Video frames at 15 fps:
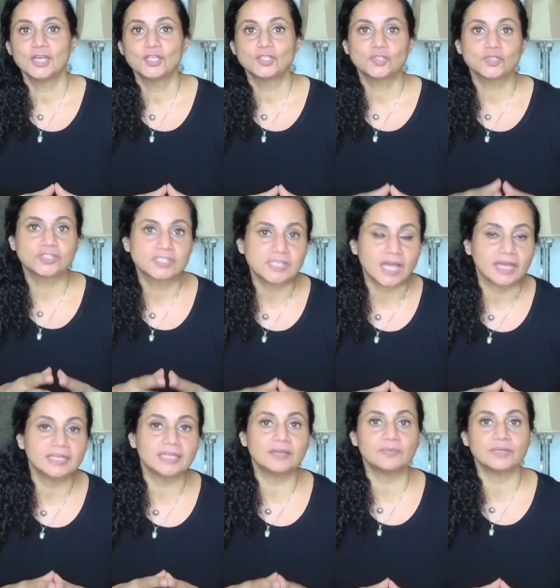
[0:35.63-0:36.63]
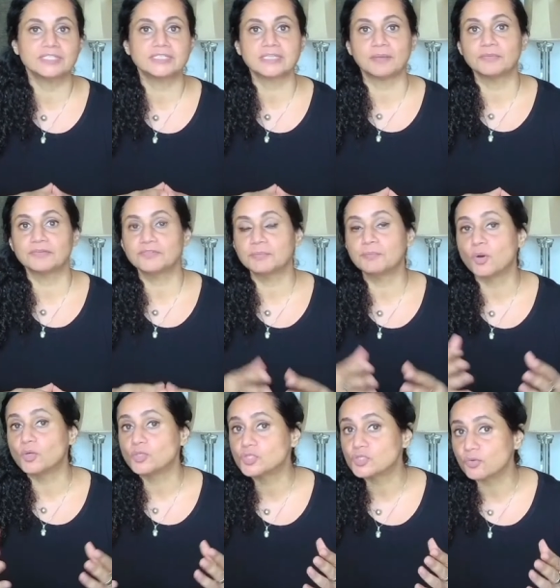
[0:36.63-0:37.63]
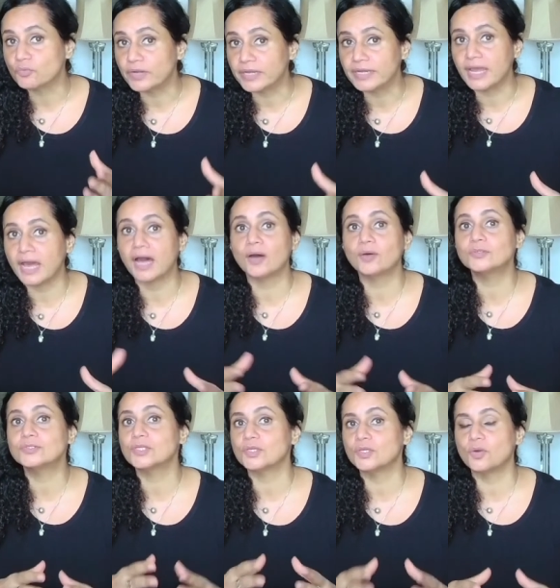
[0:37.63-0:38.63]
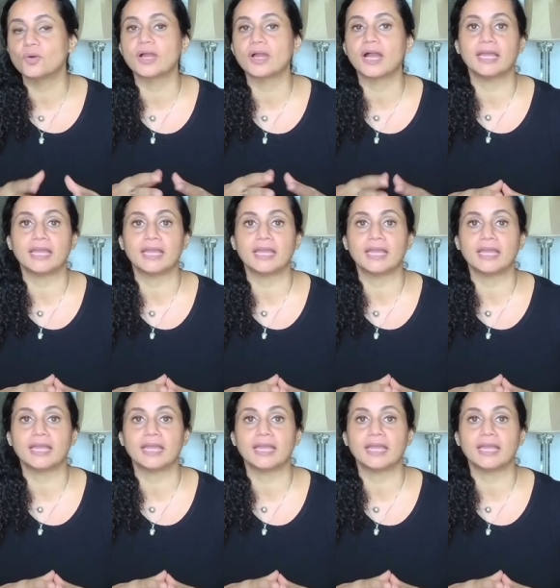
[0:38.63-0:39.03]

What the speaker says: to study with some of the most renowned yoga